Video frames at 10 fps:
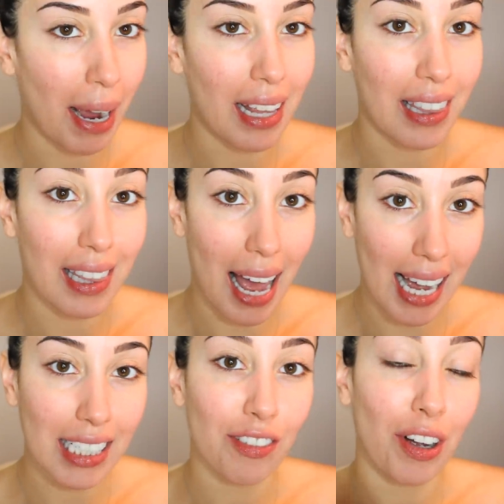in my
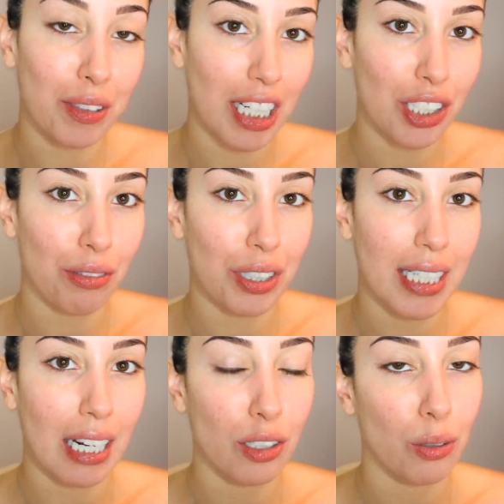last foundation
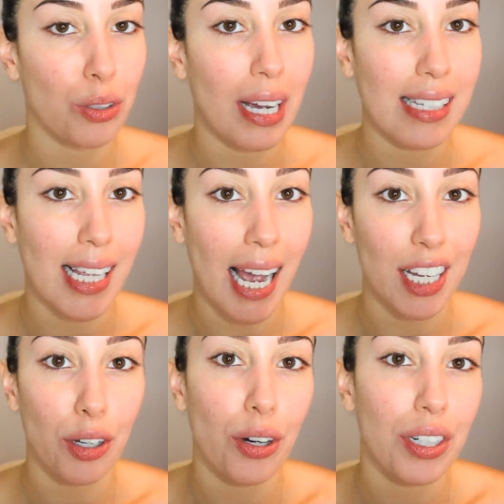routine, I told you guys that
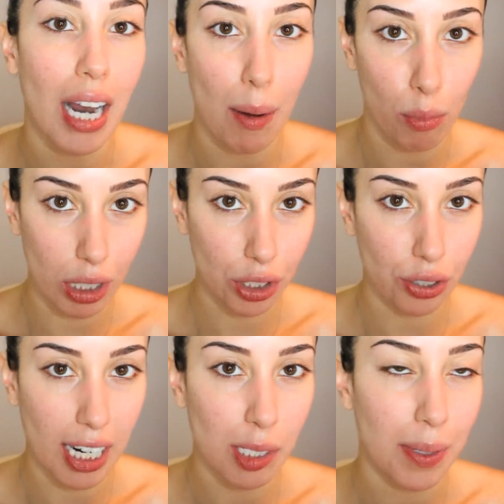I could not
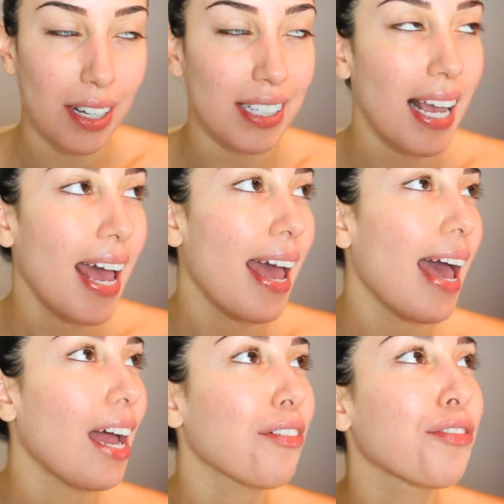moisturize because
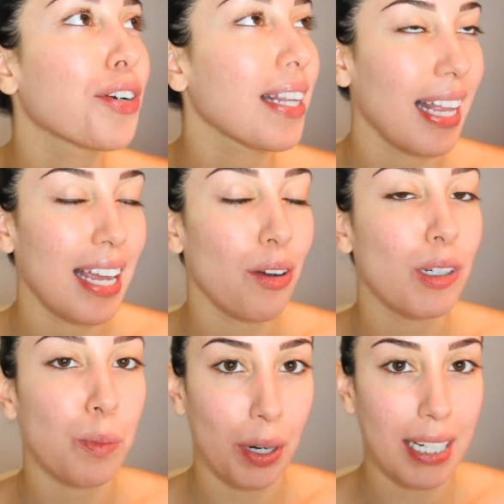everything
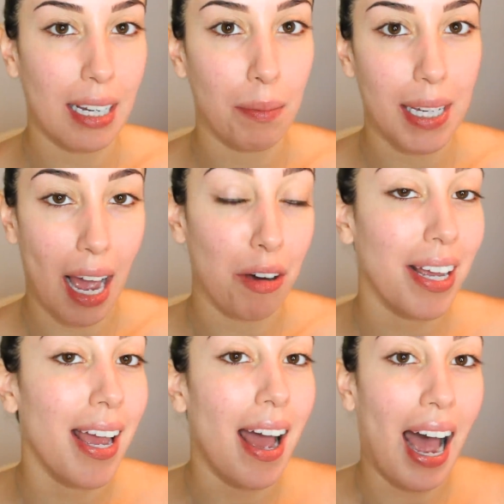was breaking me out.
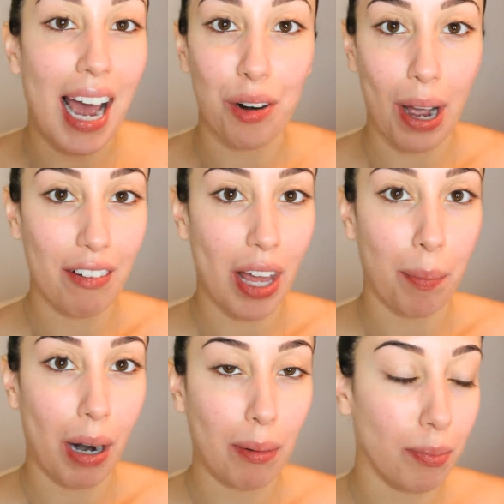I don't have
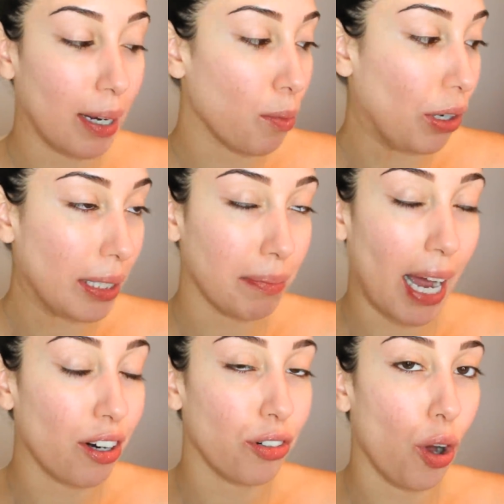that problem anymore.
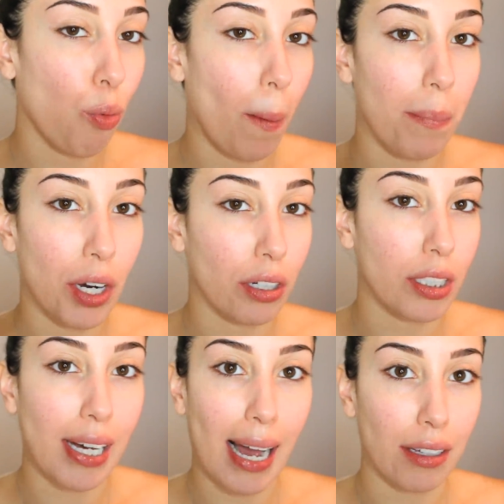I don't know what
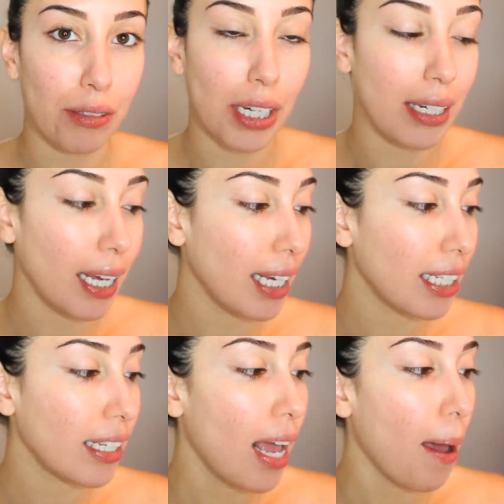miracle Accutane
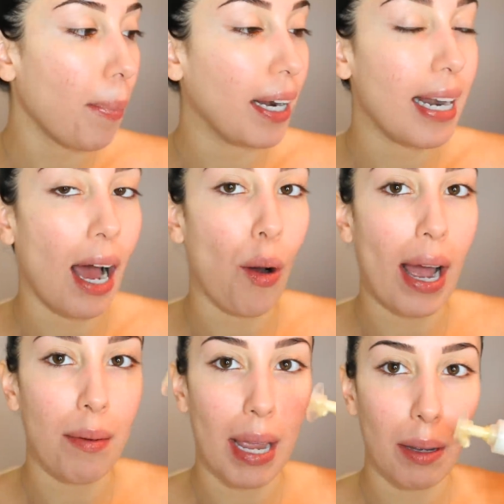is, but now
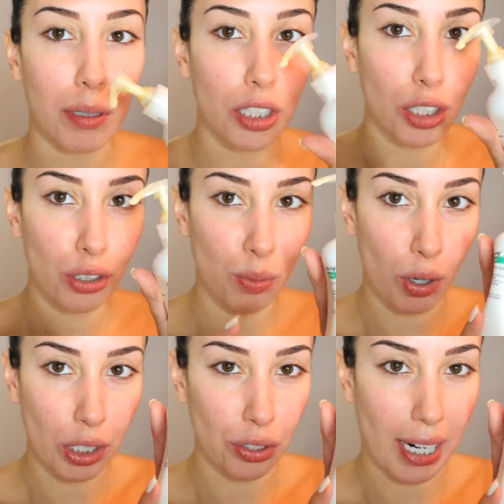I am able to use
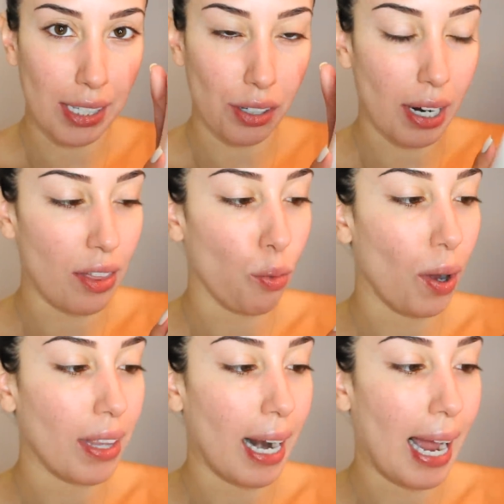moisturizer, and the
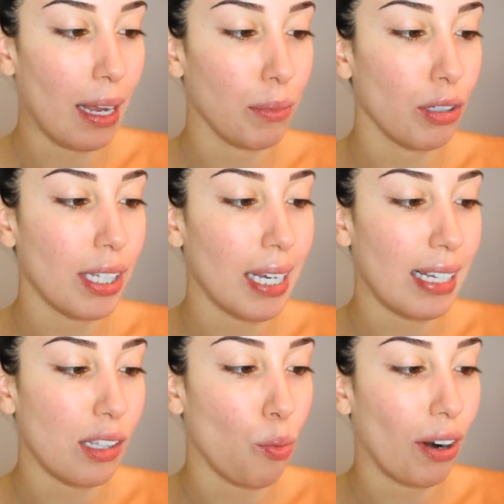one that I am using
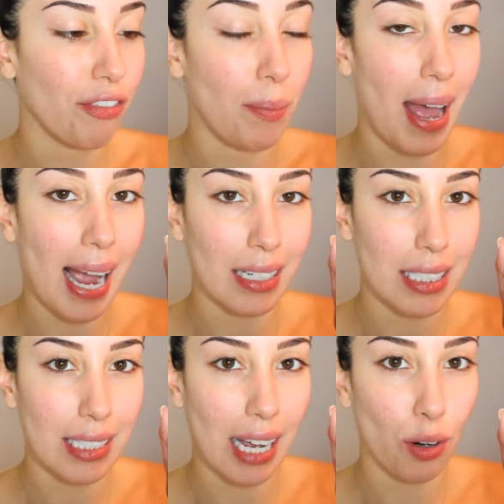is the one from
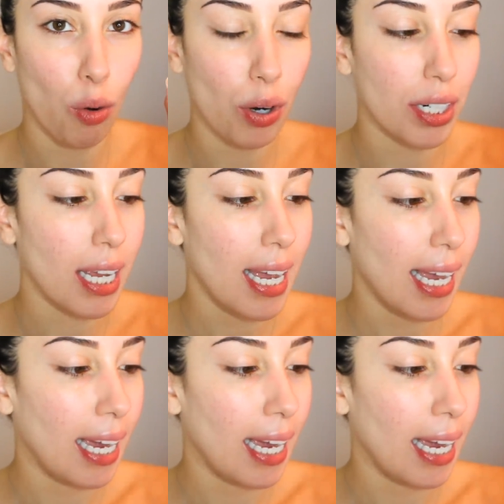acne.org.